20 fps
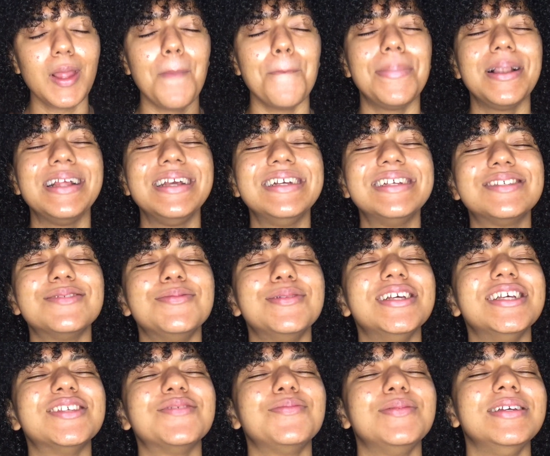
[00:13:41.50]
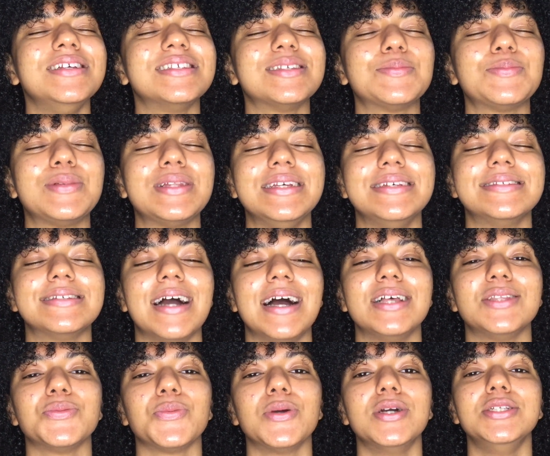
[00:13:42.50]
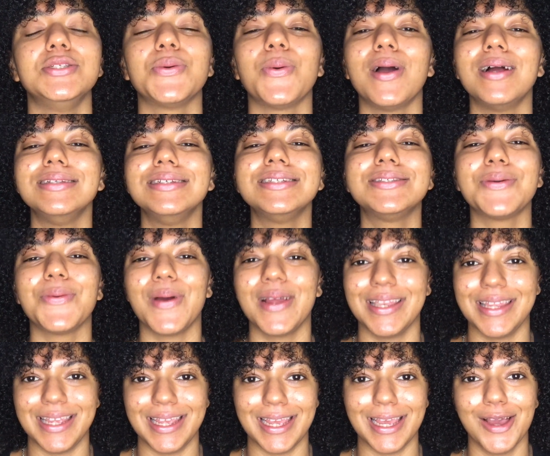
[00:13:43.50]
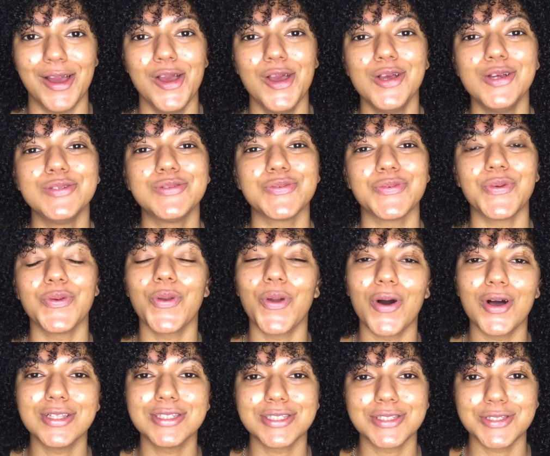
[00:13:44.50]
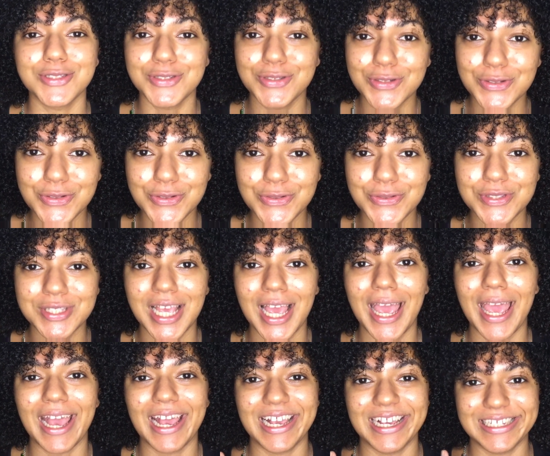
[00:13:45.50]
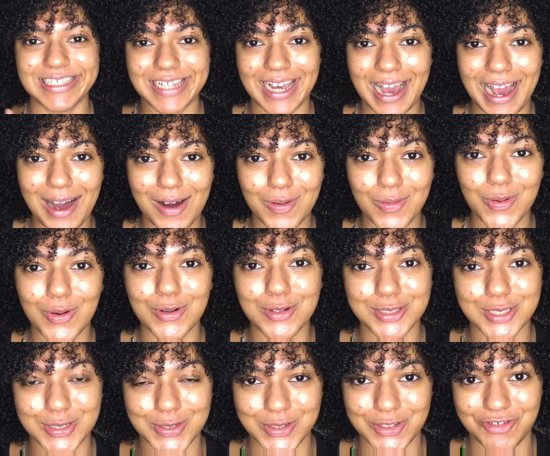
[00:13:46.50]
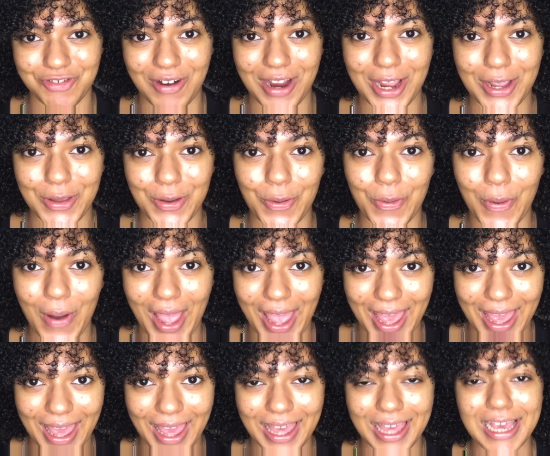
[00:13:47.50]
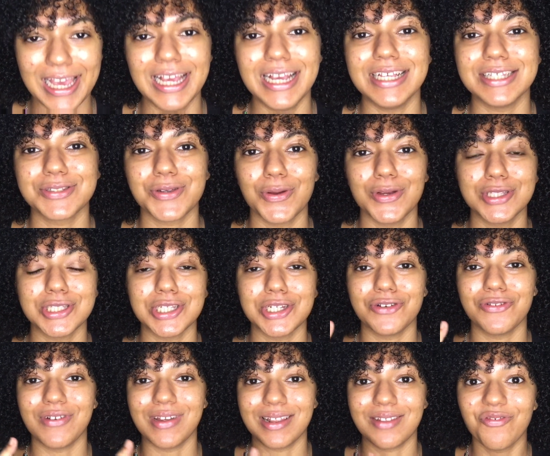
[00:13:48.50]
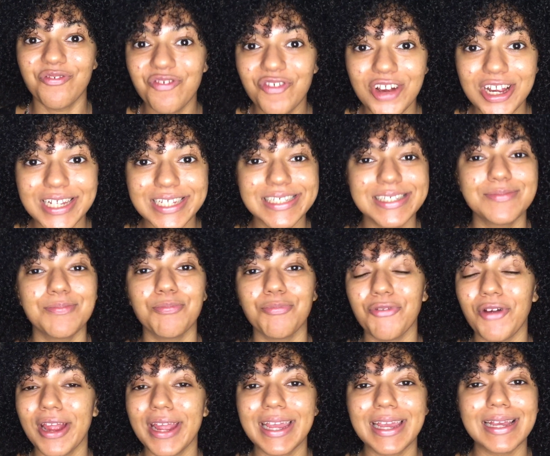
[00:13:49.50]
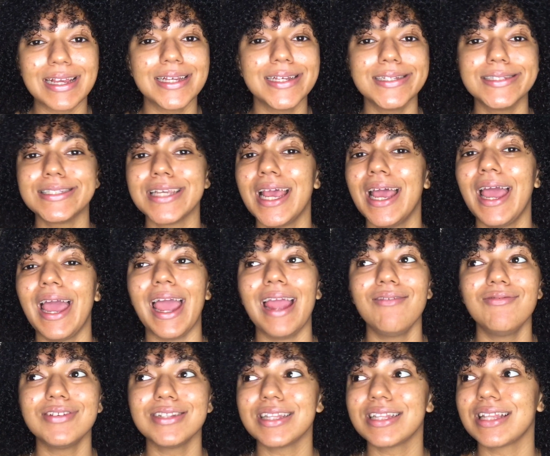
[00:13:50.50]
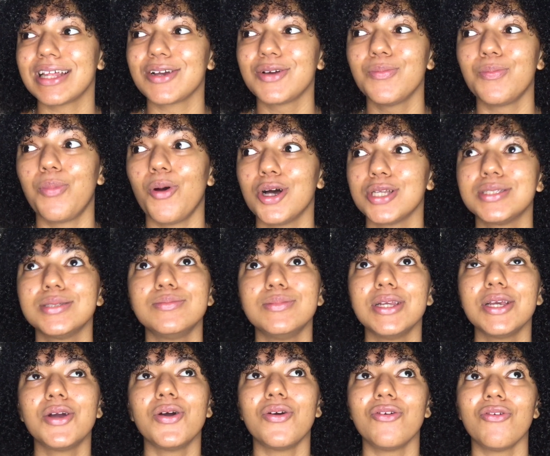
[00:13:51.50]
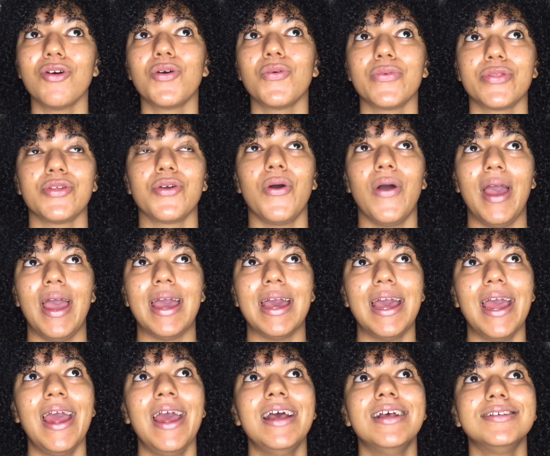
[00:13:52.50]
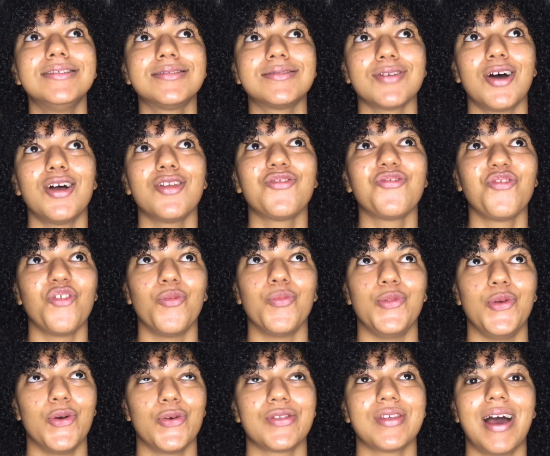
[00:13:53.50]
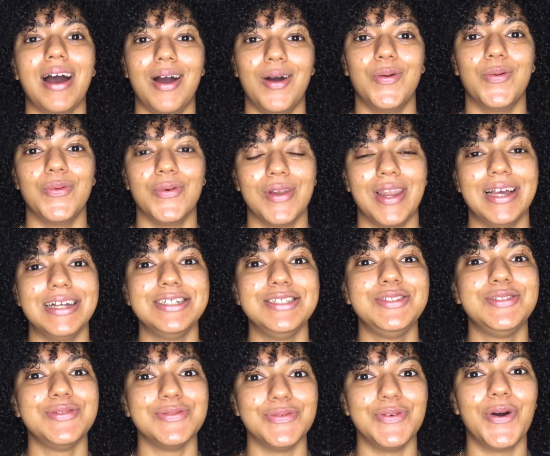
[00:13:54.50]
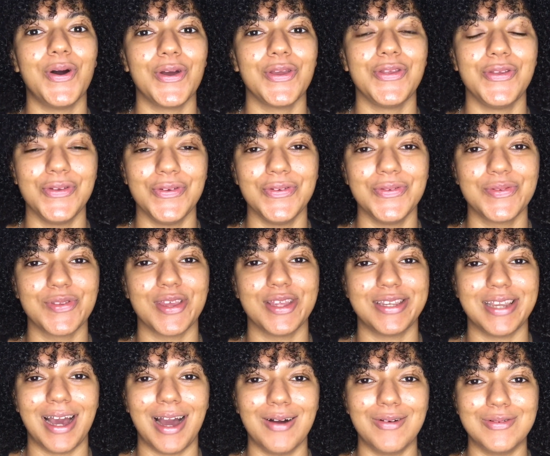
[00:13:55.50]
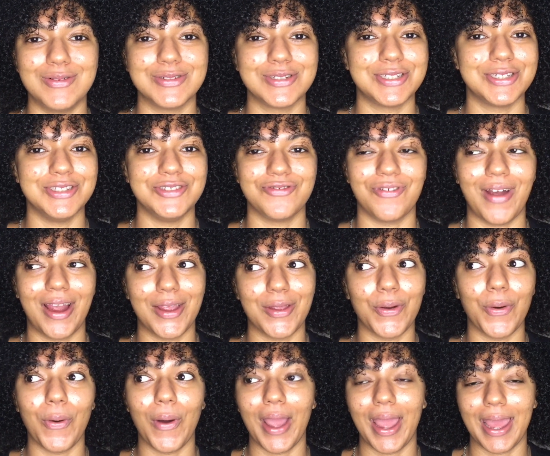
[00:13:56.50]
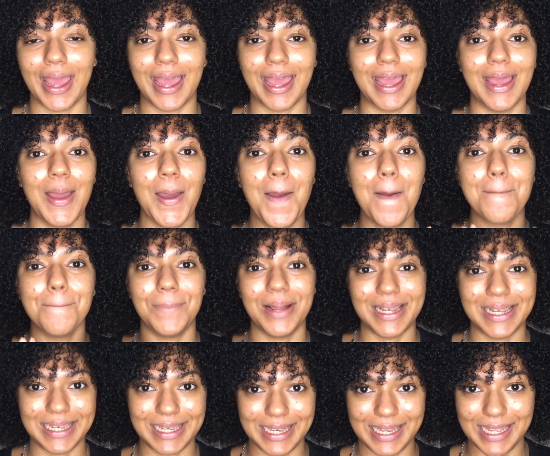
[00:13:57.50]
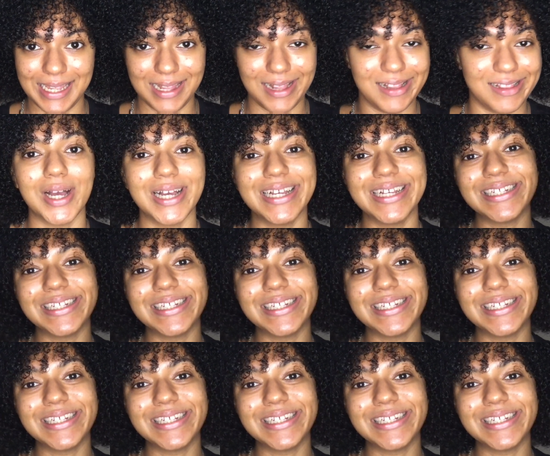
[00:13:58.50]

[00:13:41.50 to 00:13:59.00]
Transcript: Please, please, please, and please, guys, we're in 2020. Do not use a towel to dry your hair. It's going to increase frizz, breakage, everything that could possibly go wrong with your hair starts from your towel. Like, do not use a towel to dry your hair, please.